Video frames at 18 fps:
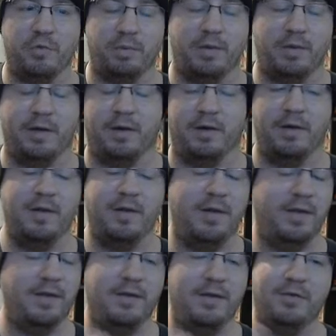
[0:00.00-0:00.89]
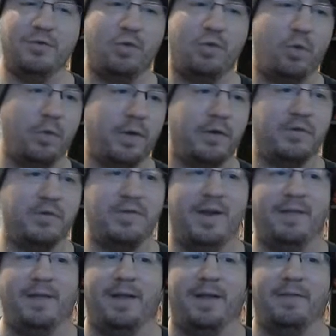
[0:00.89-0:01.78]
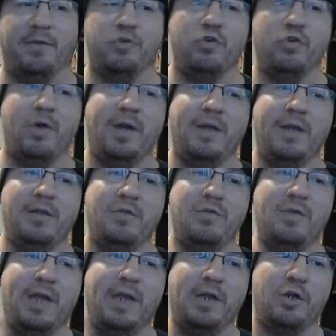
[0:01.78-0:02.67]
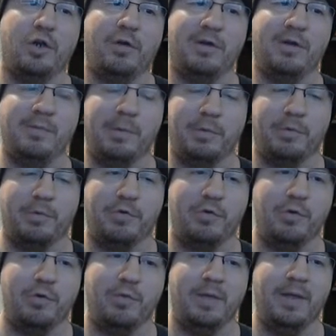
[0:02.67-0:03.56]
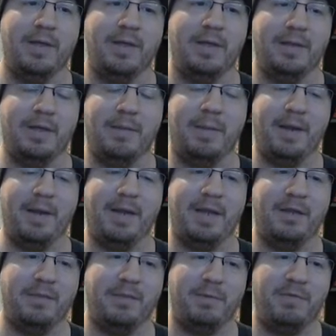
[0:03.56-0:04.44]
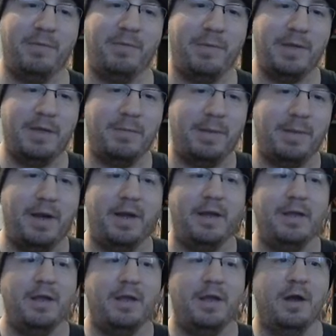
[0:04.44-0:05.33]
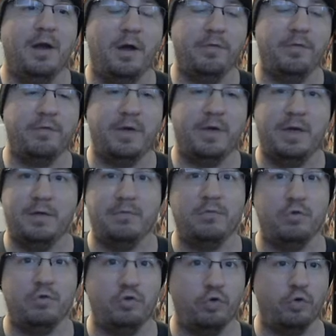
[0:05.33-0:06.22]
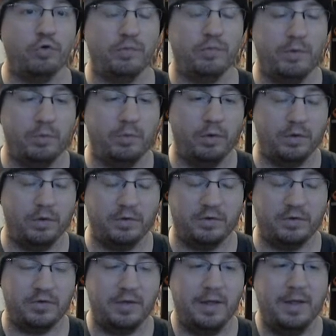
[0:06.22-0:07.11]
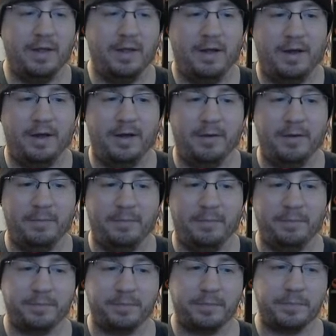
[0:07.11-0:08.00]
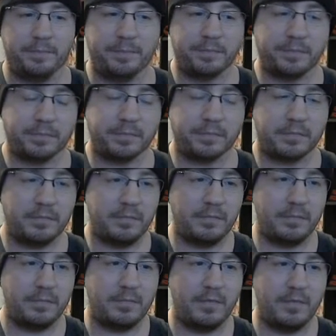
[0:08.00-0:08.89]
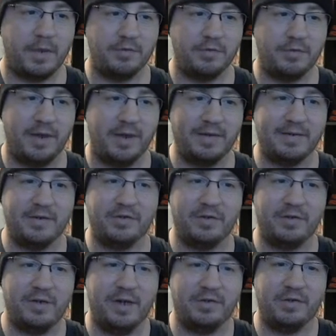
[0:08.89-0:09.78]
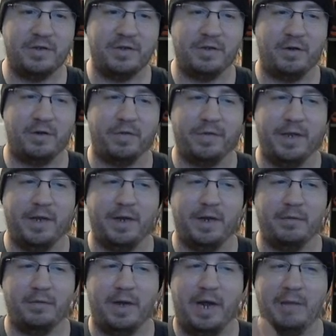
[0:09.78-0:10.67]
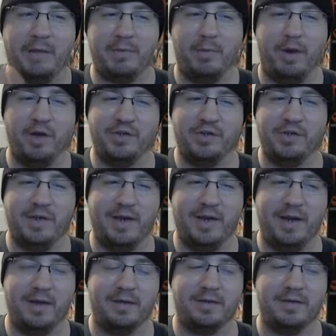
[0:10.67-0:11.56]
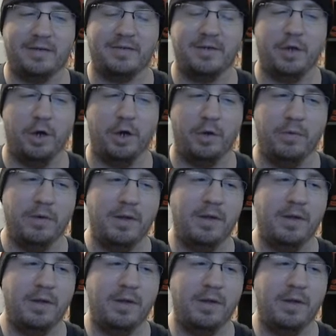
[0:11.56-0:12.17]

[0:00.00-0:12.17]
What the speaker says: player. Totally understand that. They're trying to encourage people to get back into PvP by offering jewels and rewards. So that's an interesting little thing, and I'll be watching that because, you know,